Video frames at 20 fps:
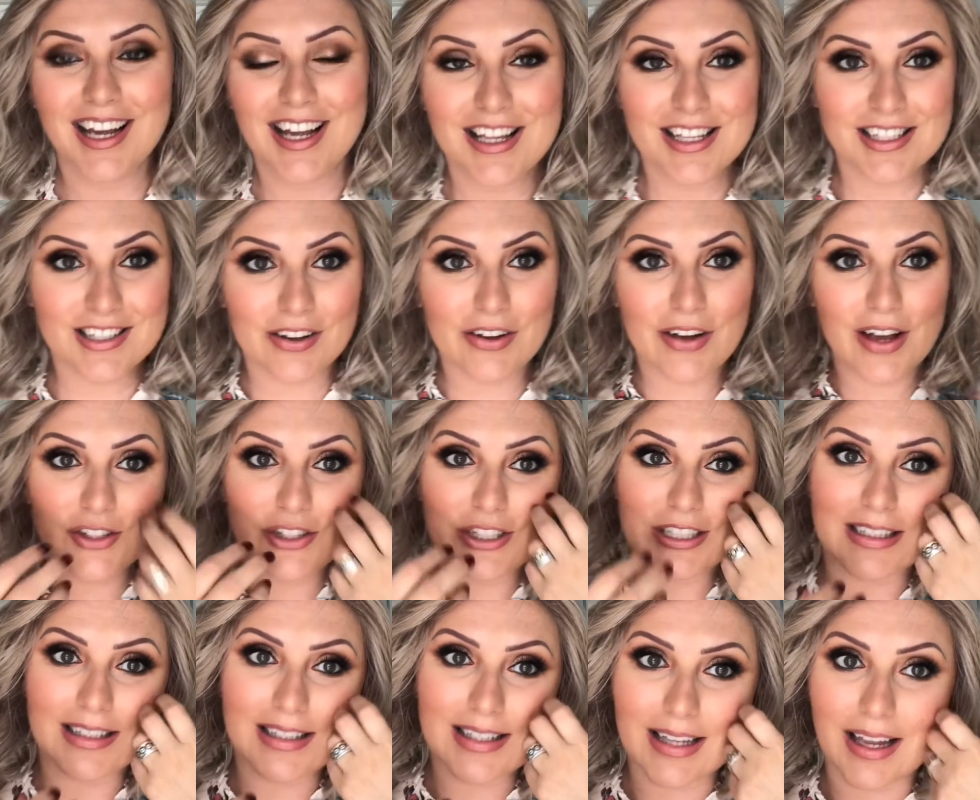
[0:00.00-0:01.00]
So as you
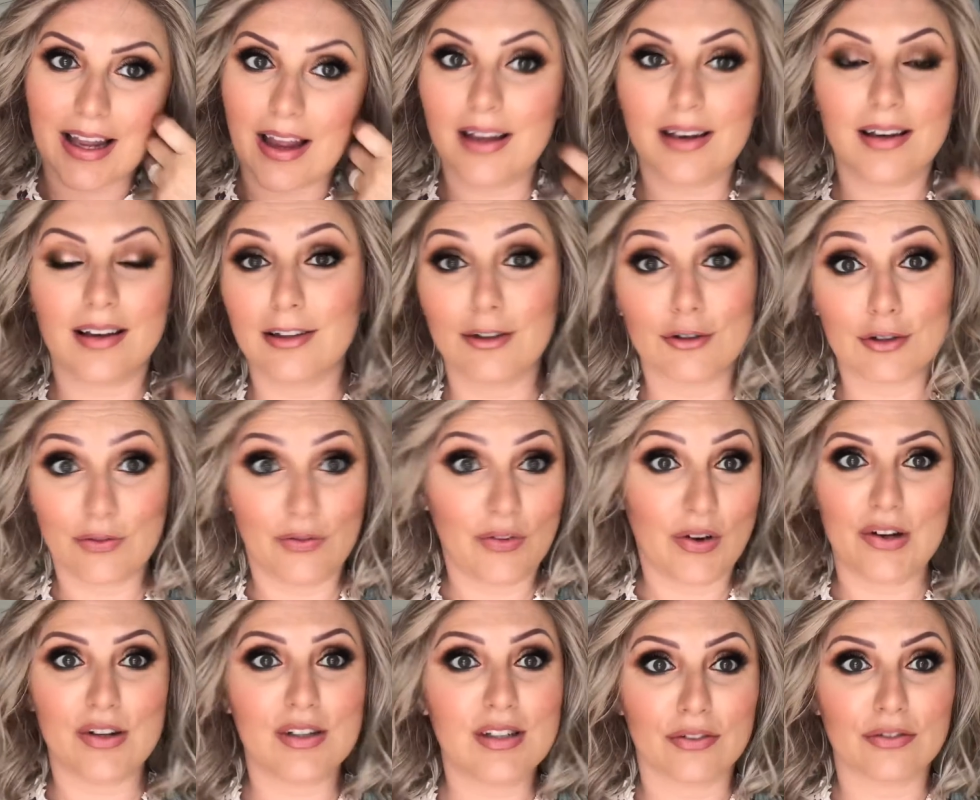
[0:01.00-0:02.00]
can see, it looks
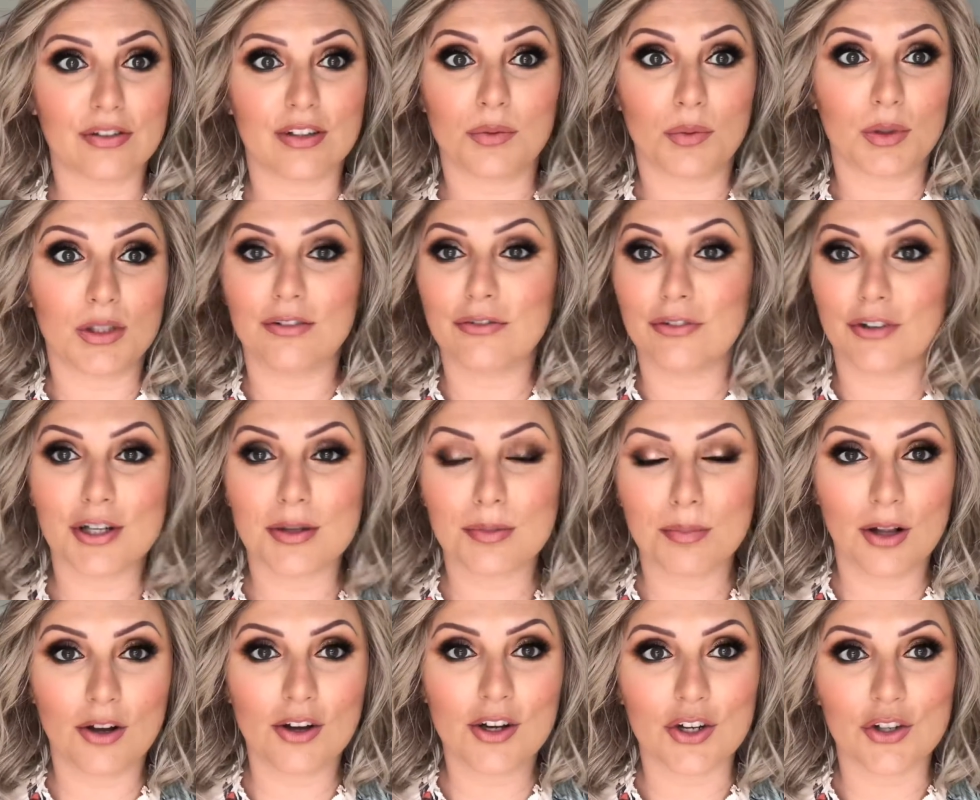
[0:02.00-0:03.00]
very different when you first
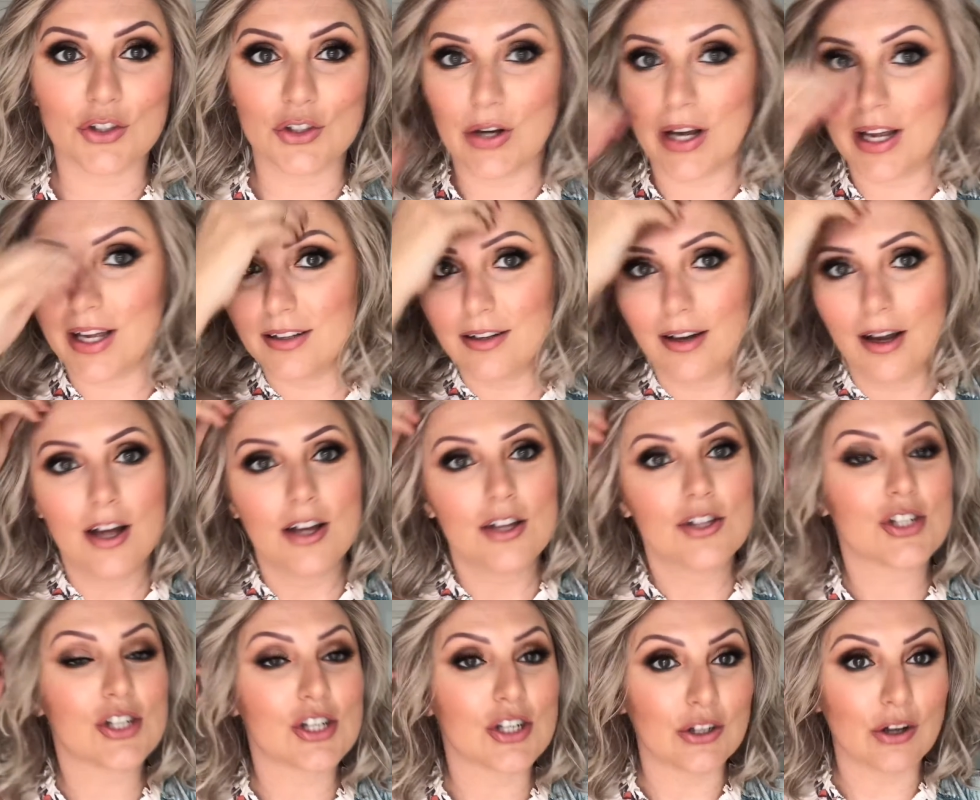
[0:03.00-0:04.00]
plonk it on your head
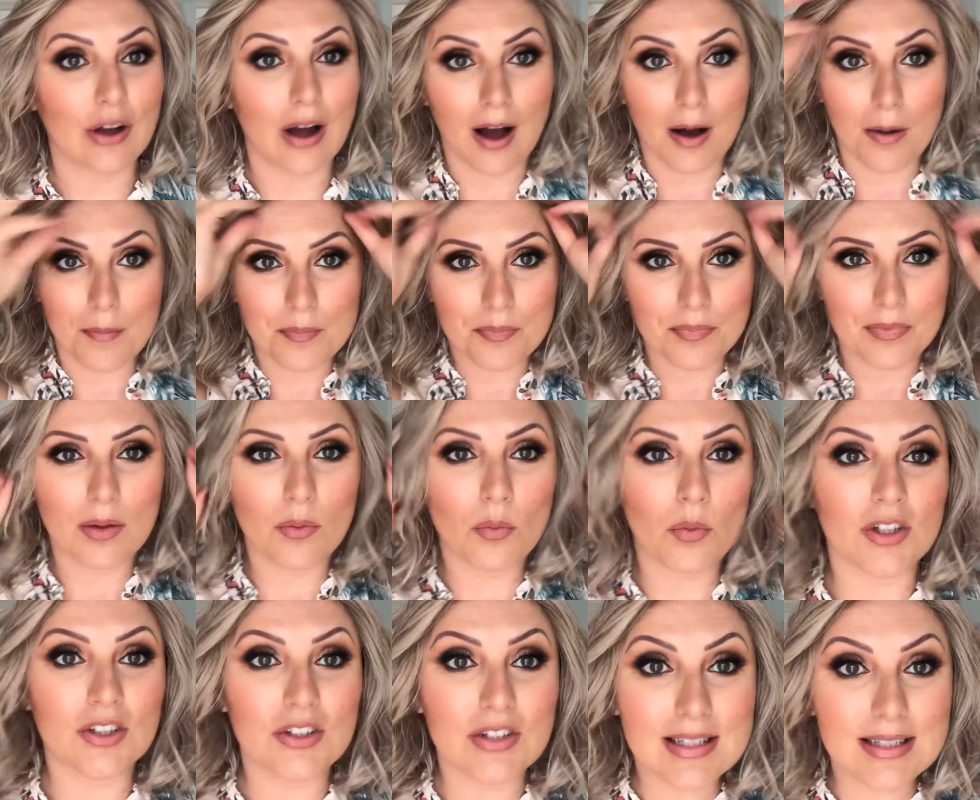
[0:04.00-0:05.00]
to
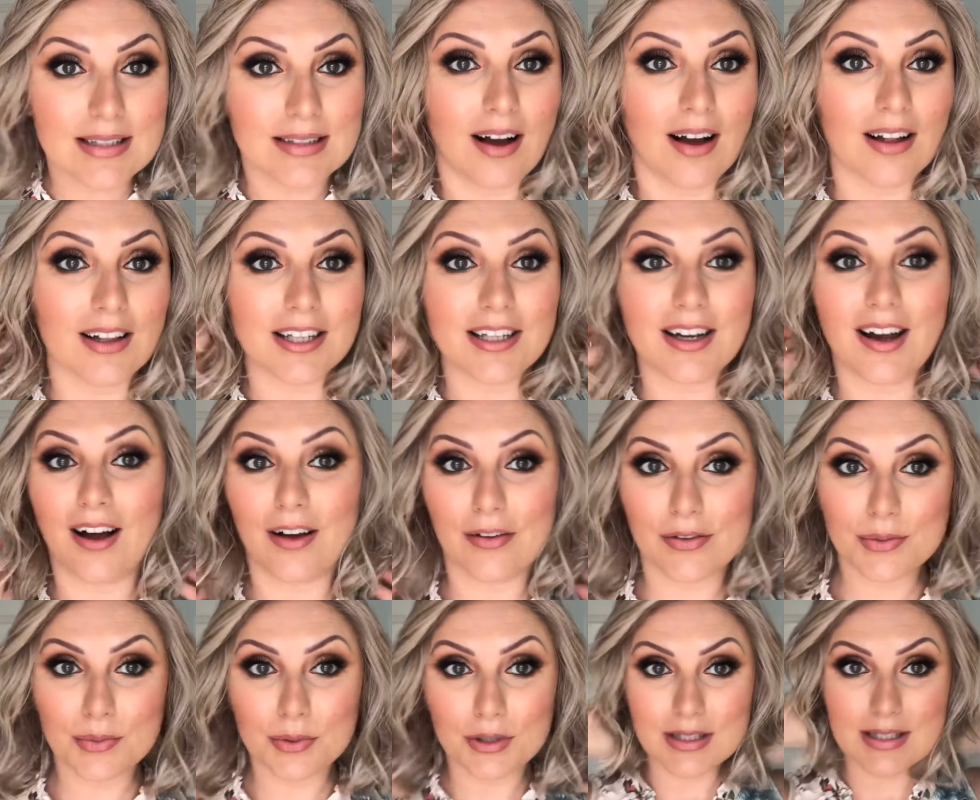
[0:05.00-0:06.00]
when you style it
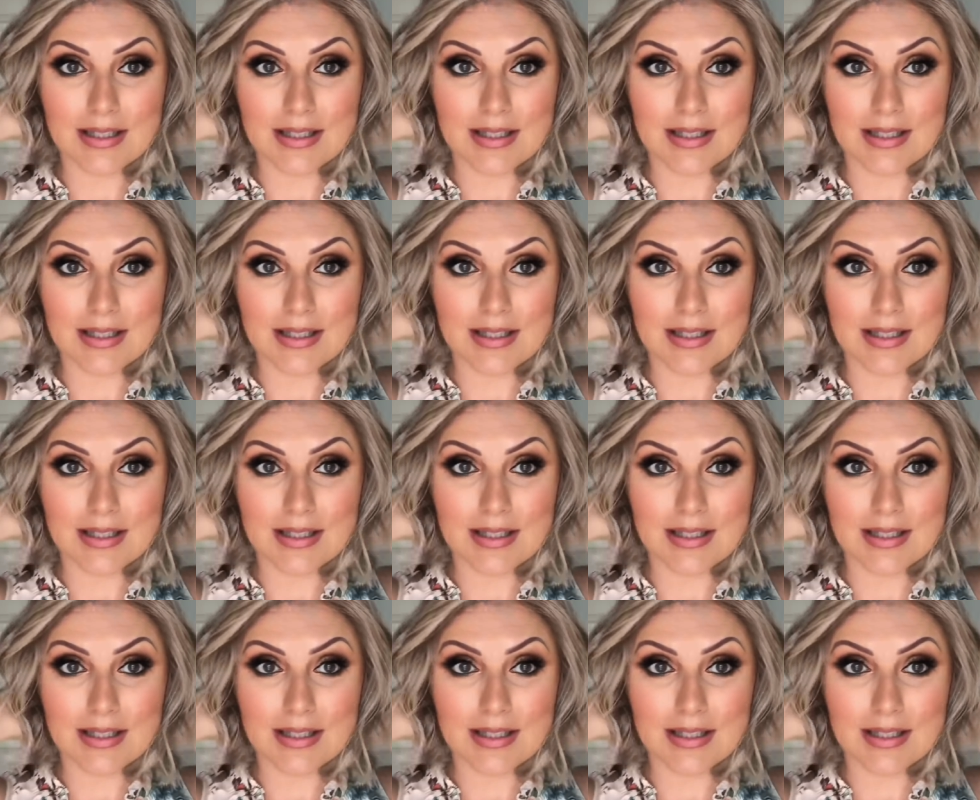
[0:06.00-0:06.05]
afterwards.